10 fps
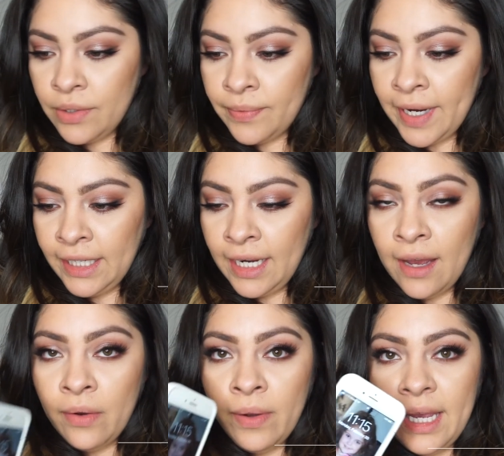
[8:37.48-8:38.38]
so right
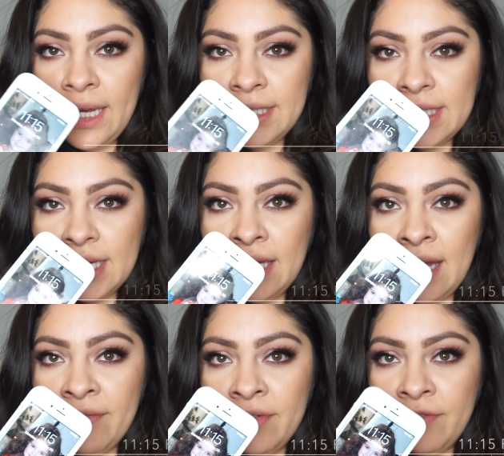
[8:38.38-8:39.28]
now it's
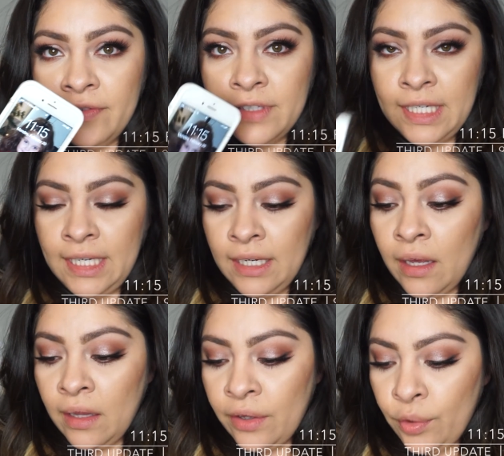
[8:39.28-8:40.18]
11:15,
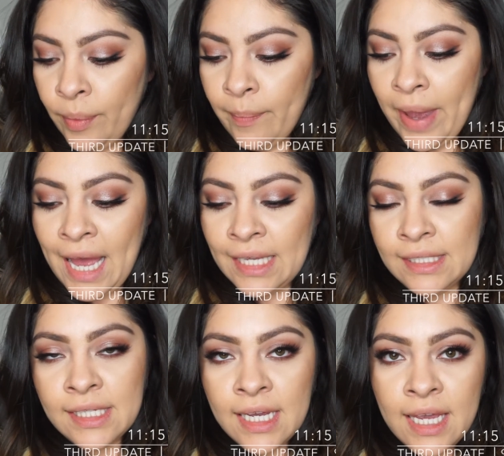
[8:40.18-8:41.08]
a little bit
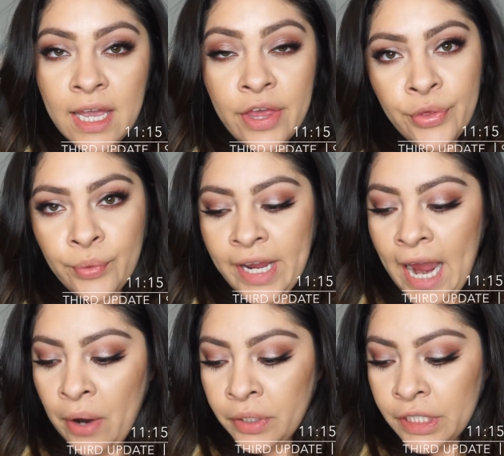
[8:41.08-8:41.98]
past 3
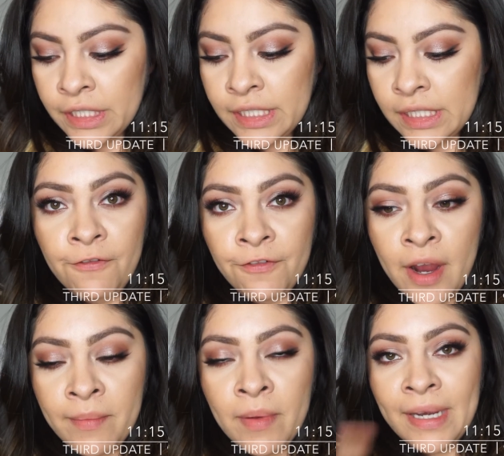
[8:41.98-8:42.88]
hours
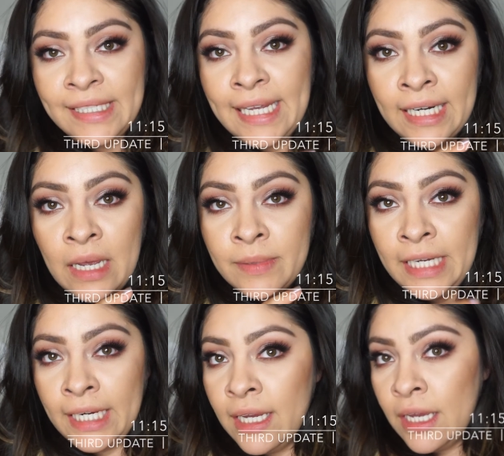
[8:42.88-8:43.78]
from my second
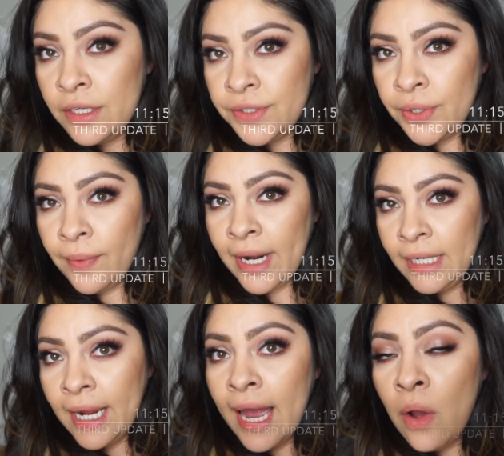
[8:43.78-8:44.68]
update. So right
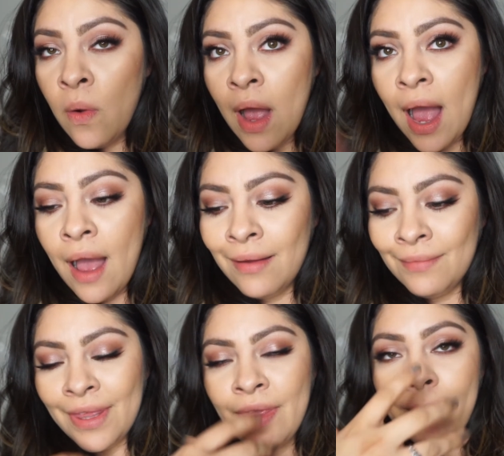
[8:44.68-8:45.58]
now,
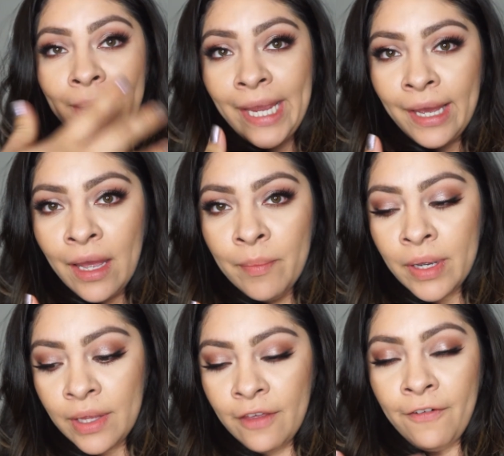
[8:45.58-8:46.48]
the makeup,
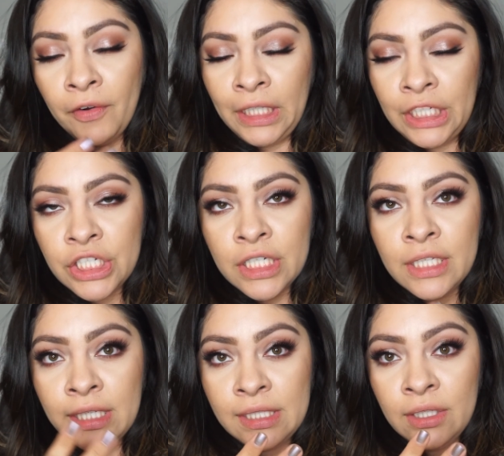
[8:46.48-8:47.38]
the
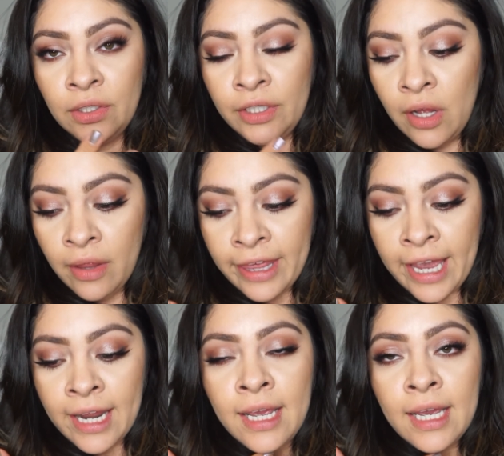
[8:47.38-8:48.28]
foundation, the concealer, and all of
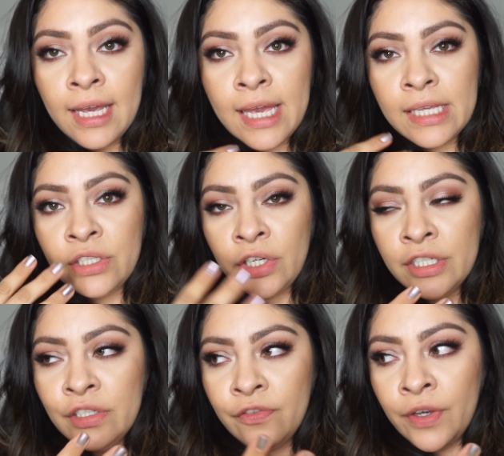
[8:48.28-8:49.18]
that is
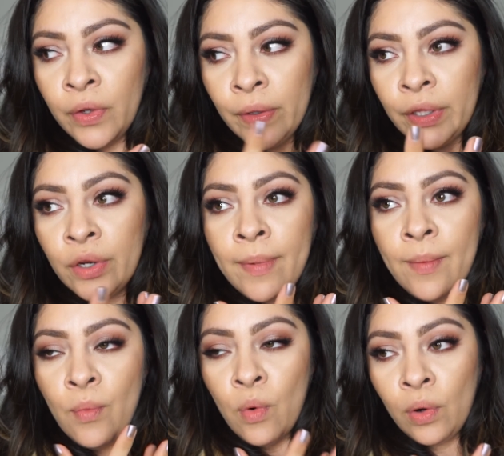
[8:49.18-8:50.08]
starting to feel a little
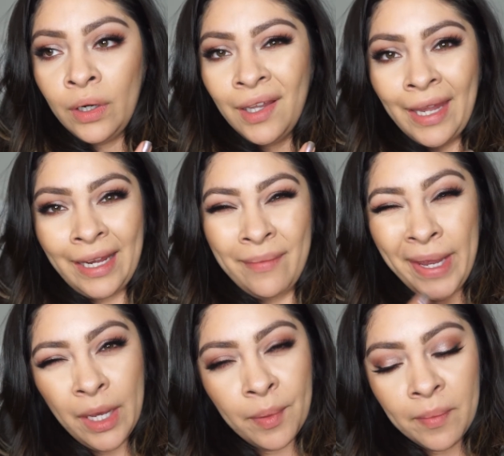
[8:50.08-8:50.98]
bit more like
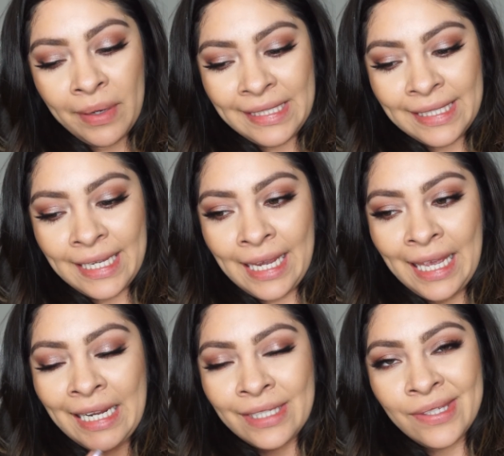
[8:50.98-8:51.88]
makeup on my
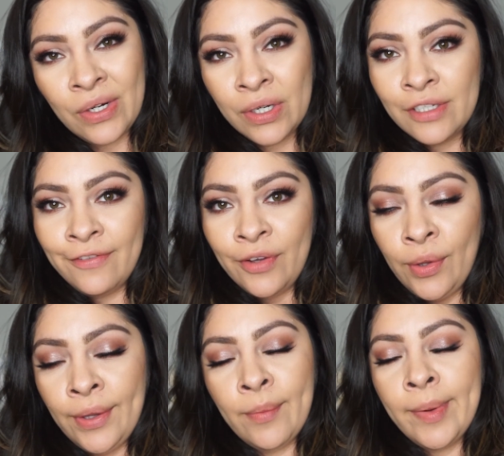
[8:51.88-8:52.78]
skin. It's starting to feel
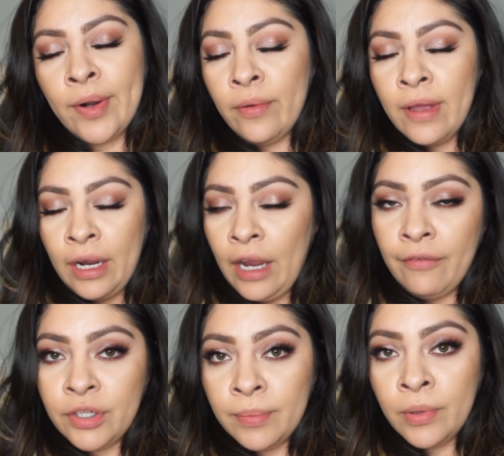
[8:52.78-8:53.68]
a little bit
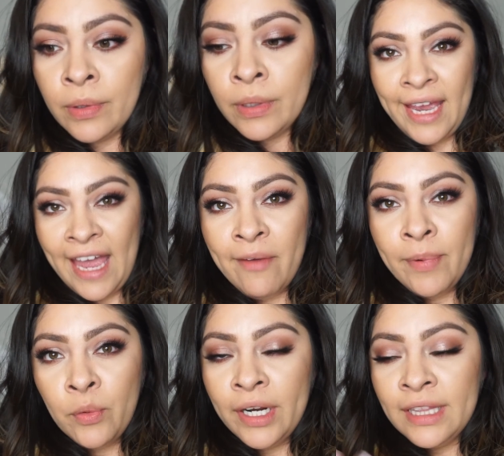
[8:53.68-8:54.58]
uncomfortable. I have
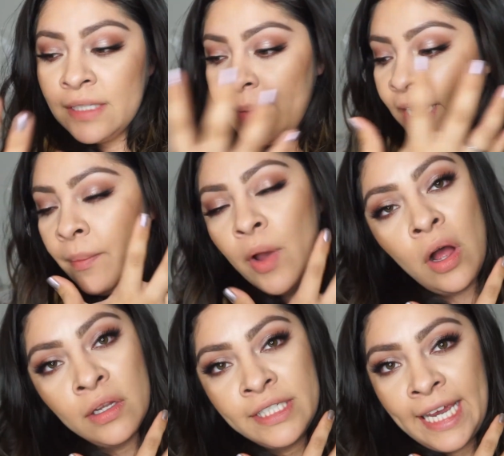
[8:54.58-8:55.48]
been wearing this makeup
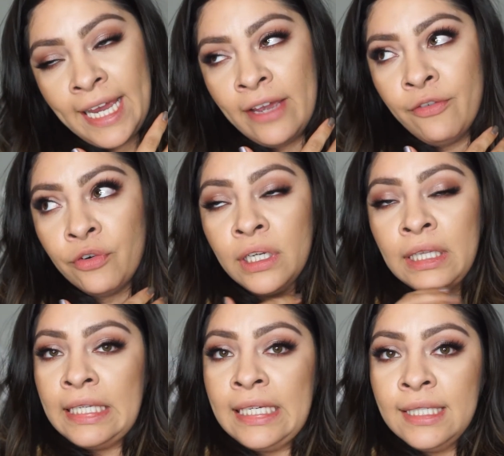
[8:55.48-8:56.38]
all day for
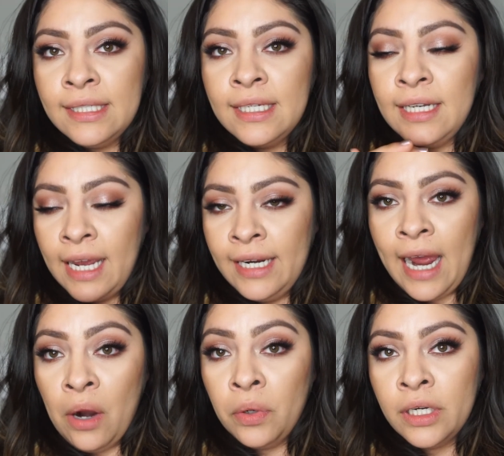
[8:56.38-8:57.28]
at least 9
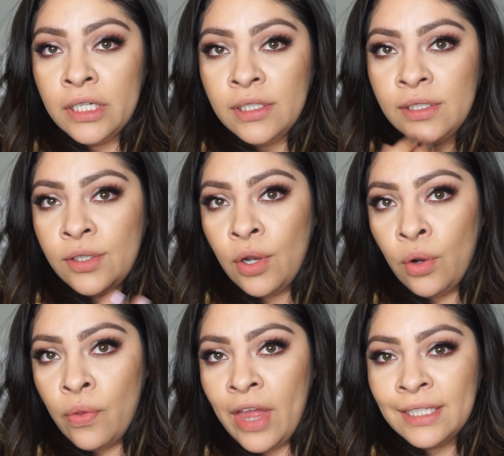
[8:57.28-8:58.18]
hours,
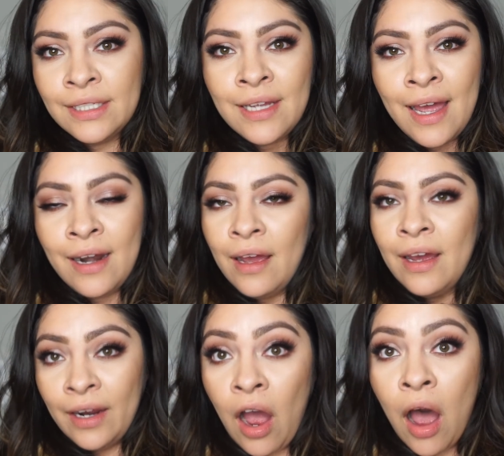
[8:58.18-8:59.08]
so that's not
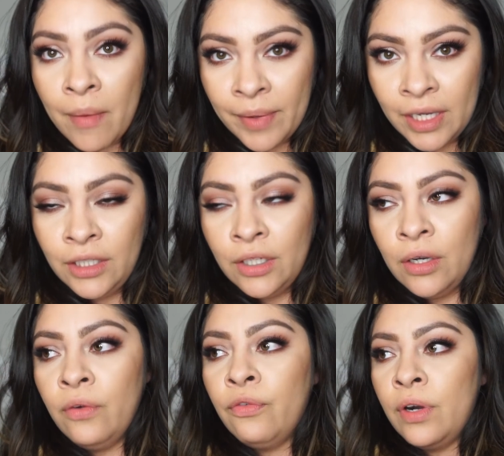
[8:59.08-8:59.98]
uncommon, you
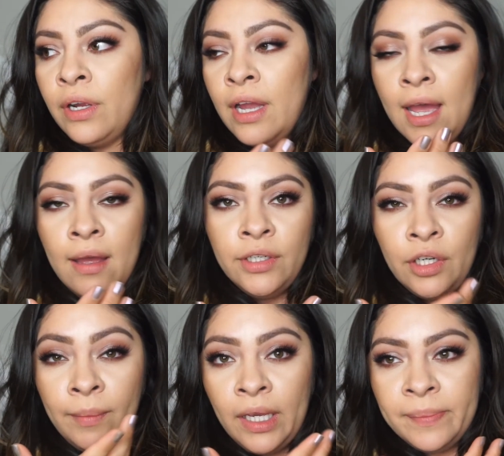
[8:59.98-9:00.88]
know, for
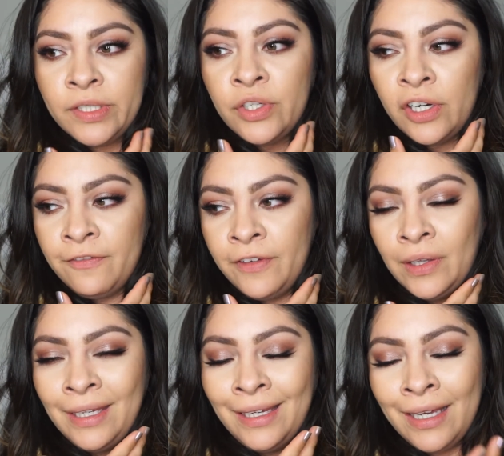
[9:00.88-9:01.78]
your makeup to start
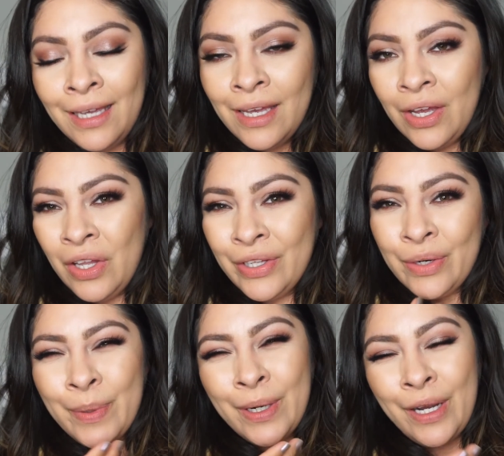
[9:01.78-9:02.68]
feeling a
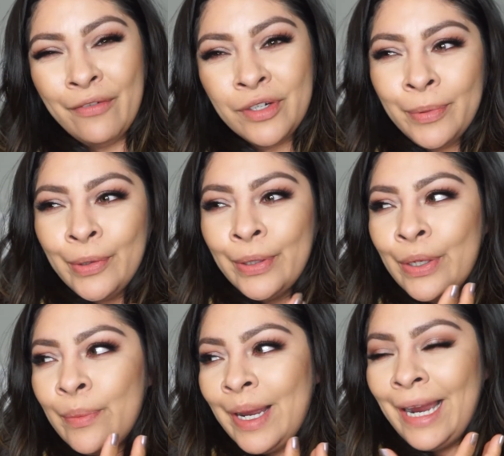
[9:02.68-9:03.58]
little bit uncomfortable, a
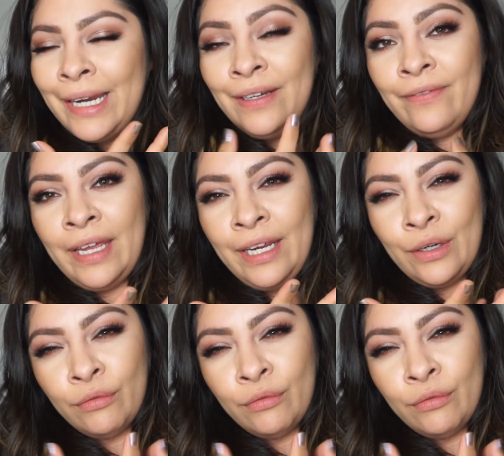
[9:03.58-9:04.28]
little bit kind of like